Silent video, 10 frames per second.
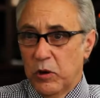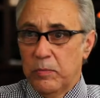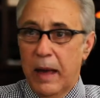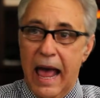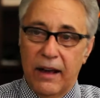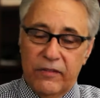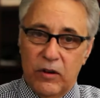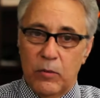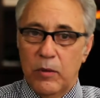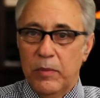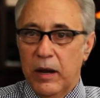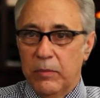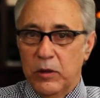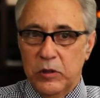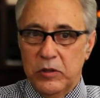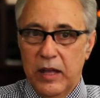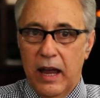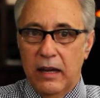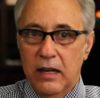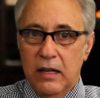heard back from our members is
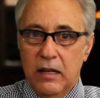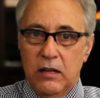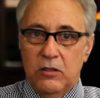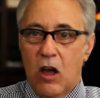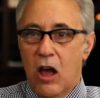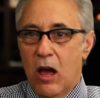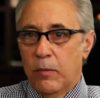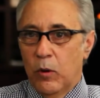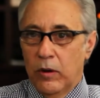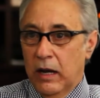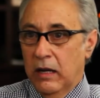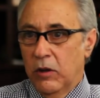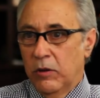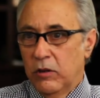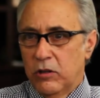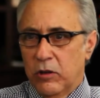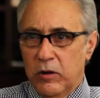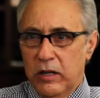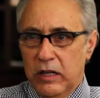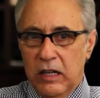that Tom or any other
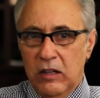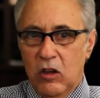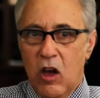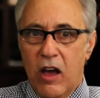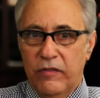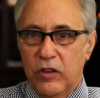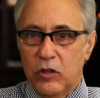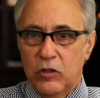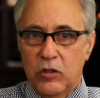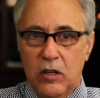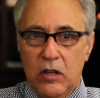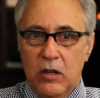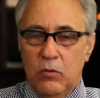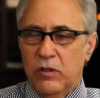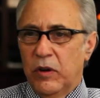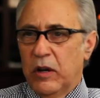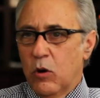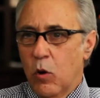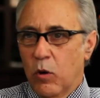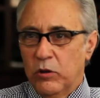attorney in the office was very
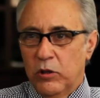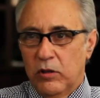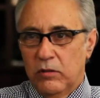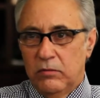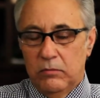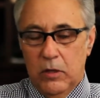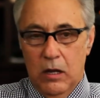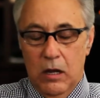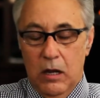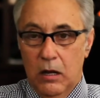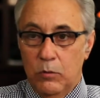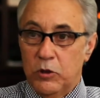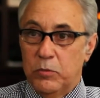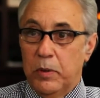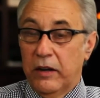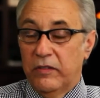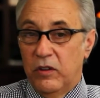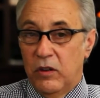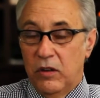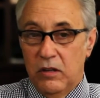cordial, uh,
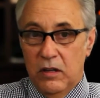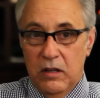respectful,